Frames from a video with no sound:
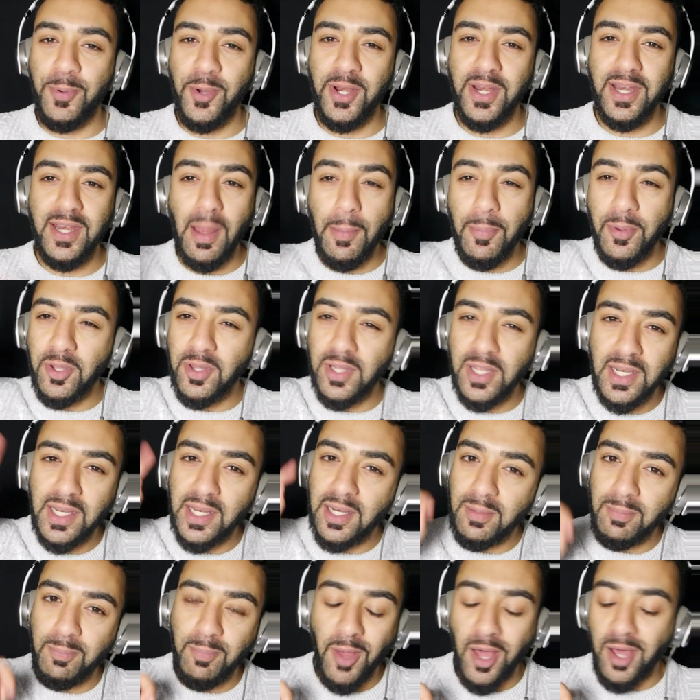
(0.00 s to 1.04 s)
I will put it up on the
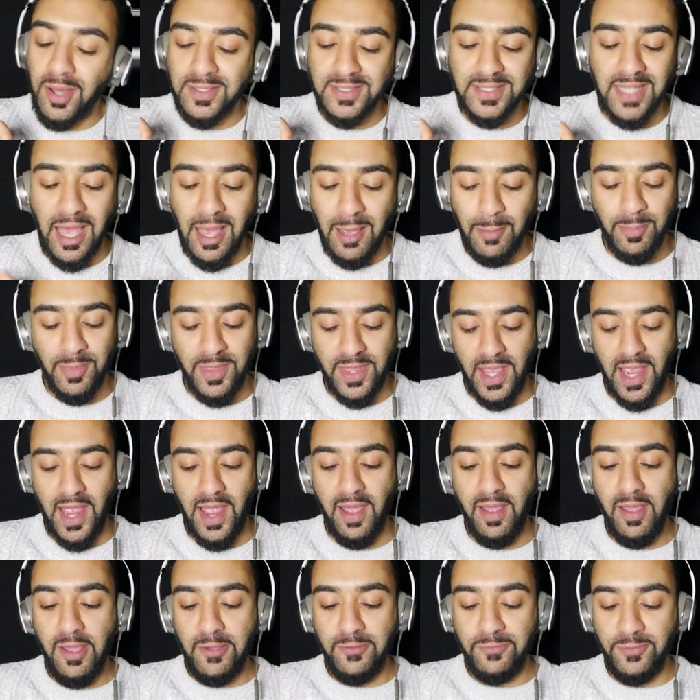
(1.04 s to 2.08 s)
little box up
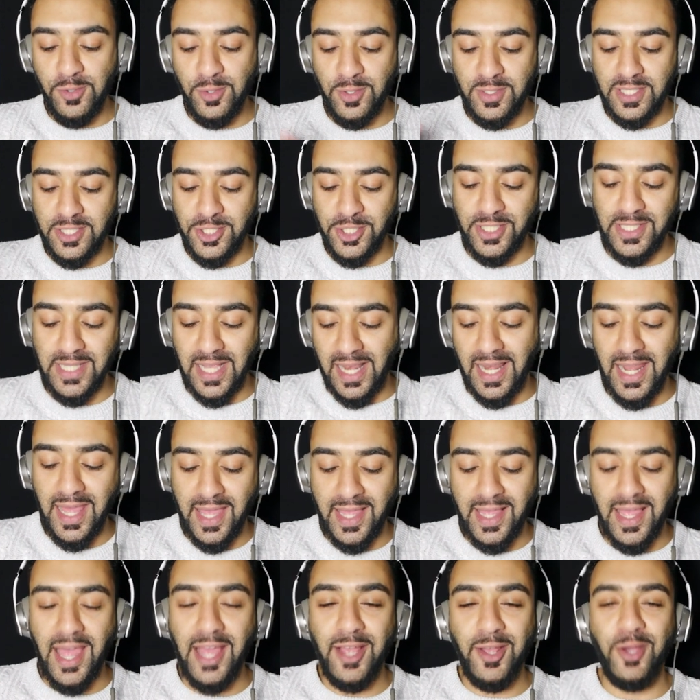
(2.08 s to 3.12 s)
there for you to just
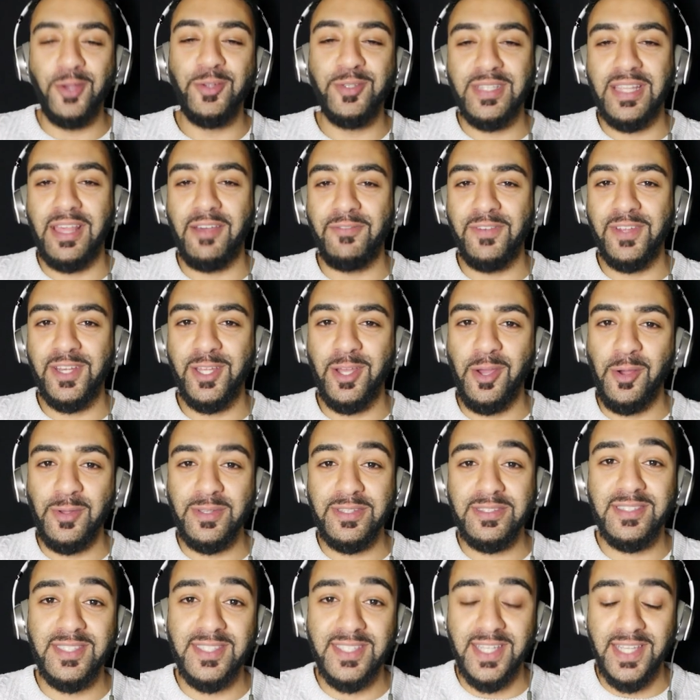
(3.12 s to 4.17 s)
click and go to that
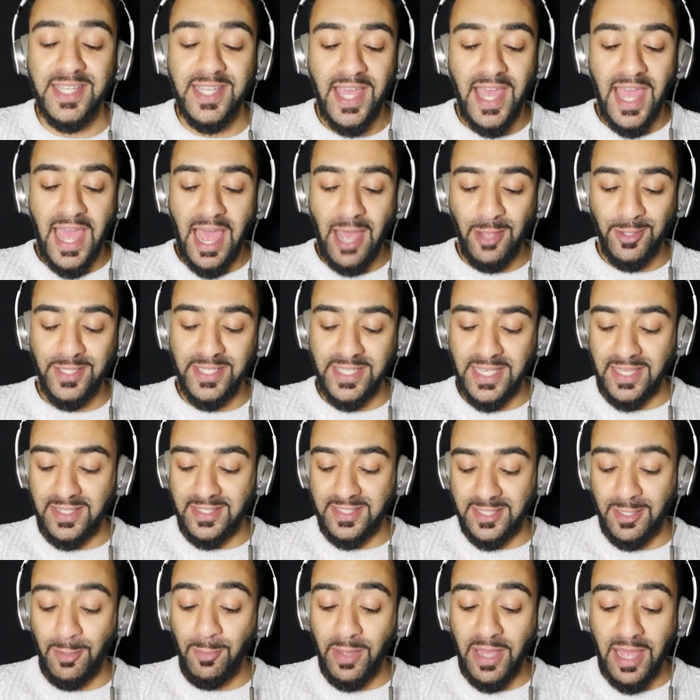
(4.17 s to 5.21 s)
video and see how to
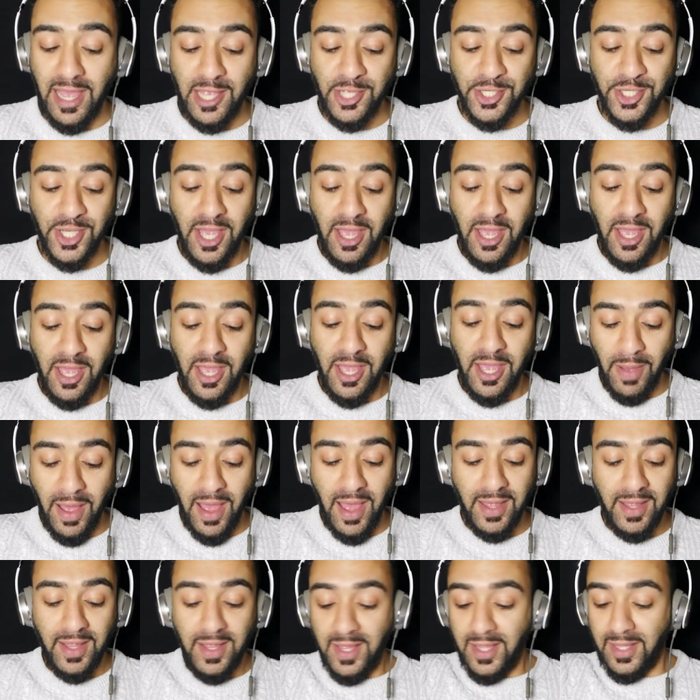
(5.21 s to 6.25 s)
get Simcash.
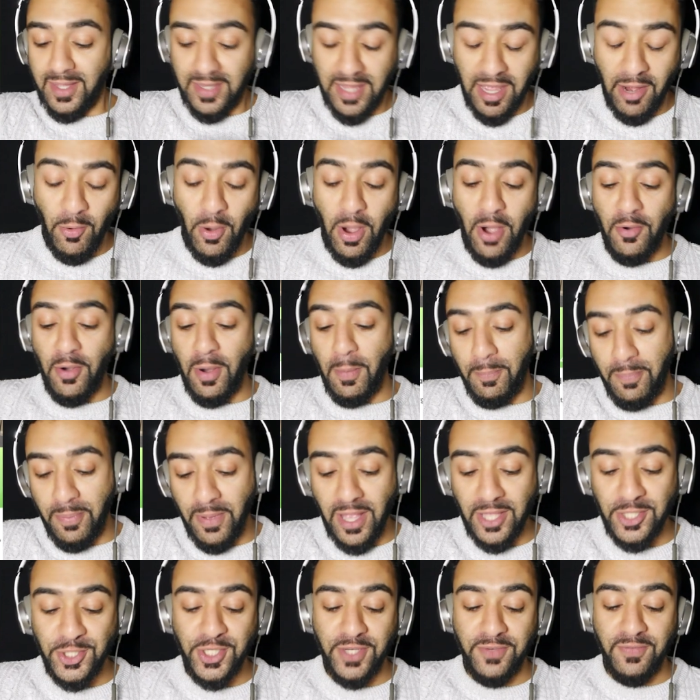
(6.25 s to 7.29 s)
But there are a
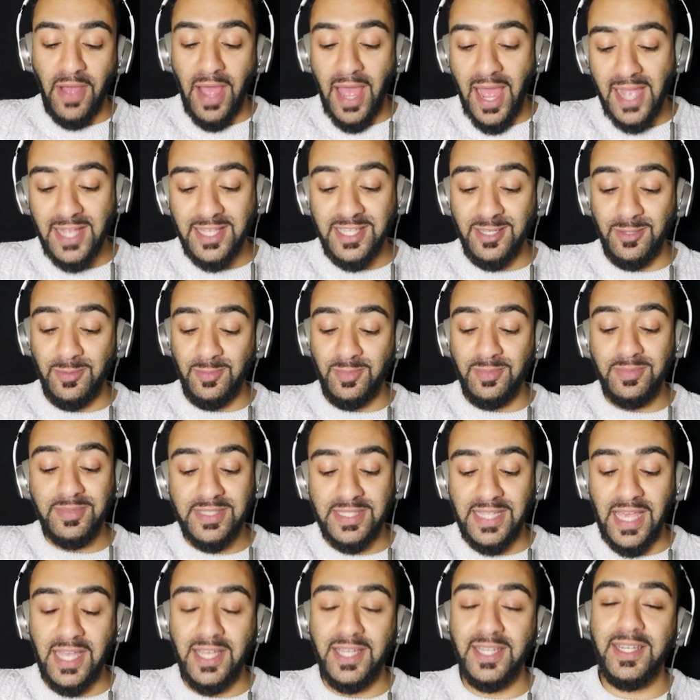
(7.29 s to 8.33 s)
bunch of
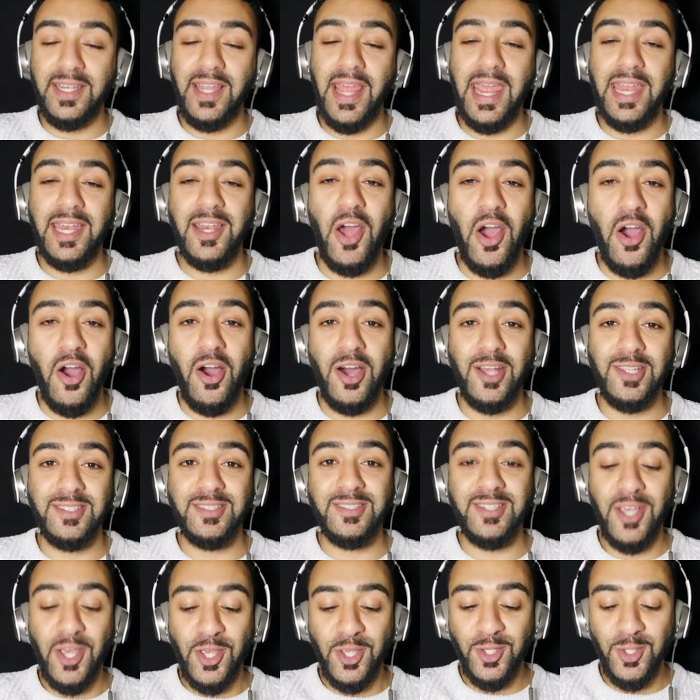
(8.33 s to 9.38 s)
items that can
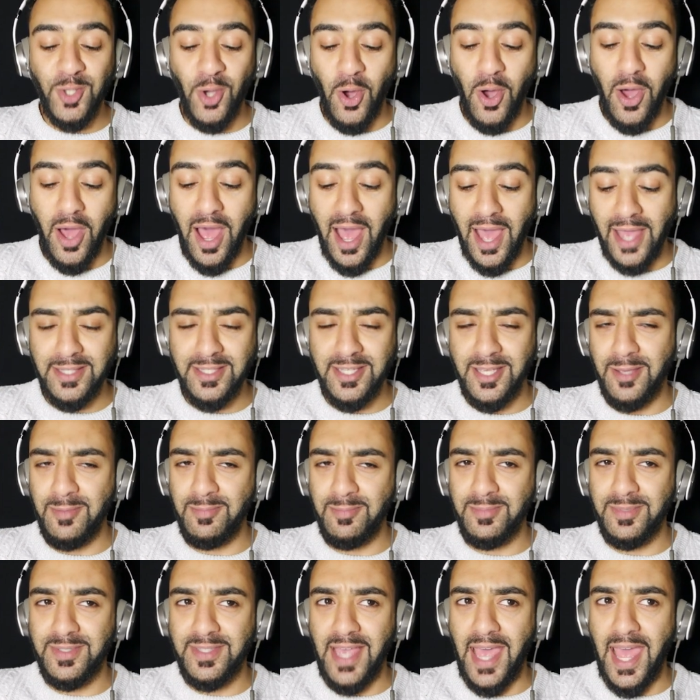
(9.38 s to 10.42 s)
enhance your
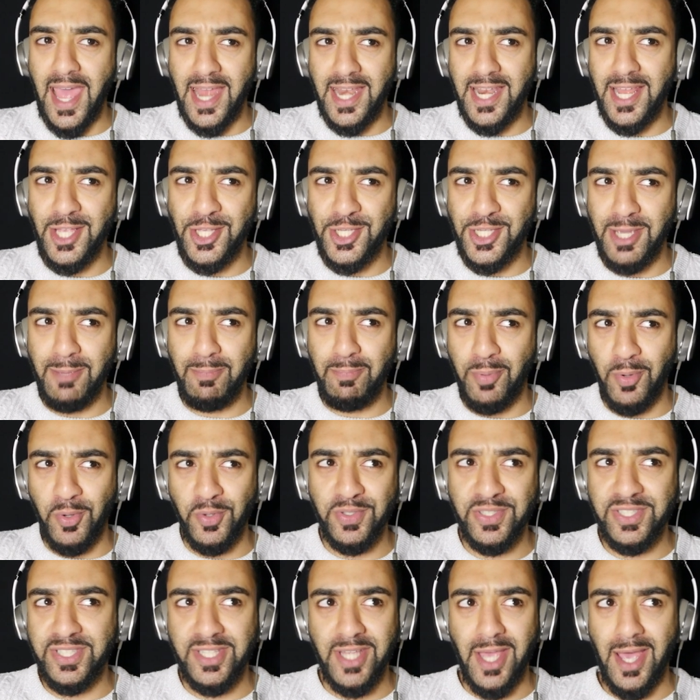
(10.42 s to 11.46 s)
item's energy
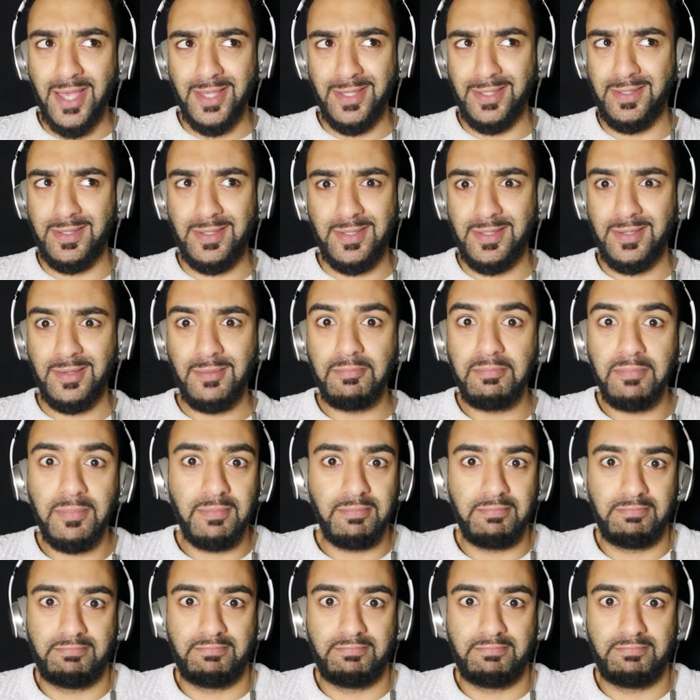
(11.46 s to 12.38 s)
boosters.